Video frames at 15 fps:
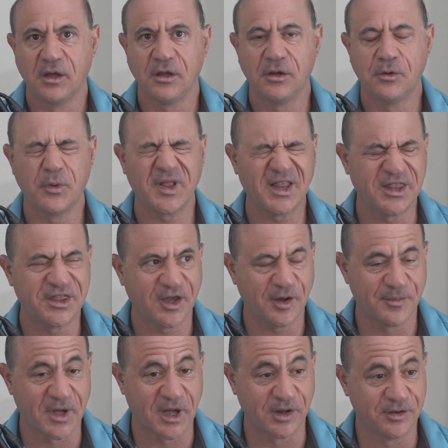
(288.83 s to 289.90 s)
you wouldn't think
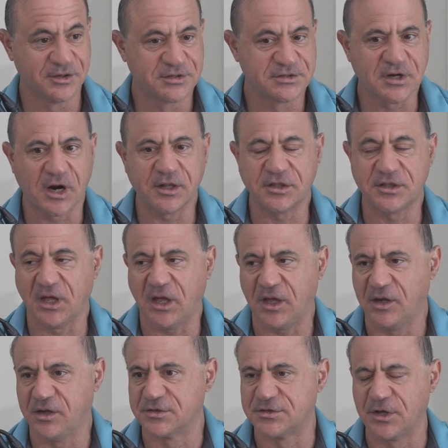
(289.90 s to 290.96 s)
about it. You'd start
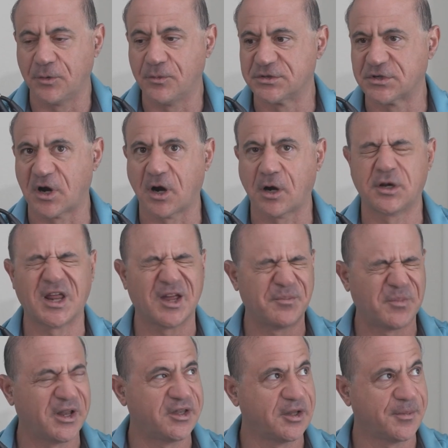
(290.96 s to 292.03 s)
thinking distinguished architect,
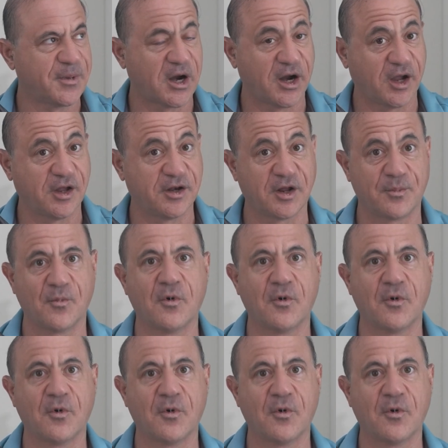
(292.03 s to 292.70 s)
principal architect,